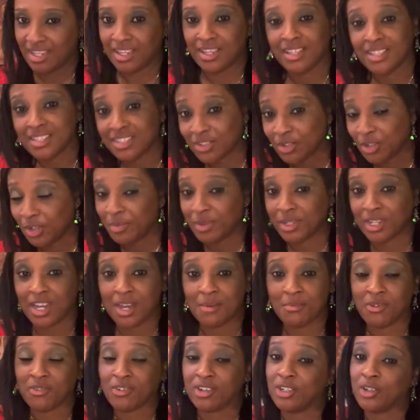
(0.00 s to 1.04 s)
Scorpio, I'm
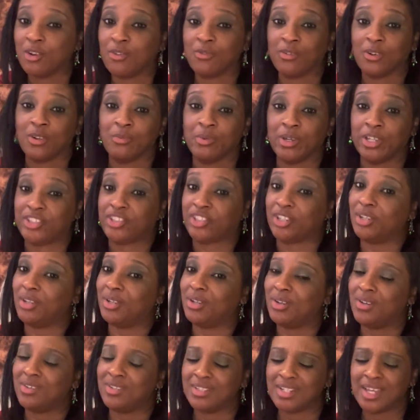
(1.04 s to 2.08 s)
gonna run over them with
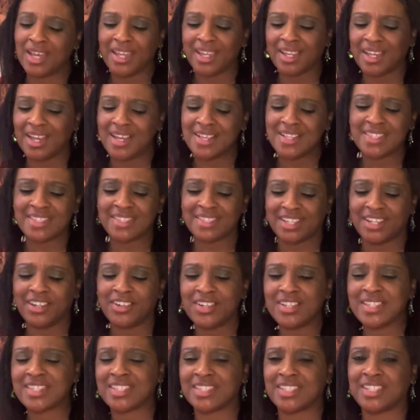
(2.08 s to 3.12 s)
you. Like,
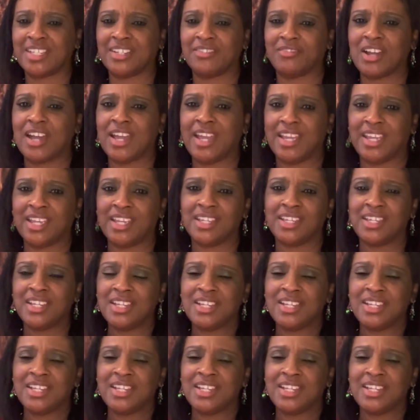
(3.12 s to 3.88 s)
seriously, right?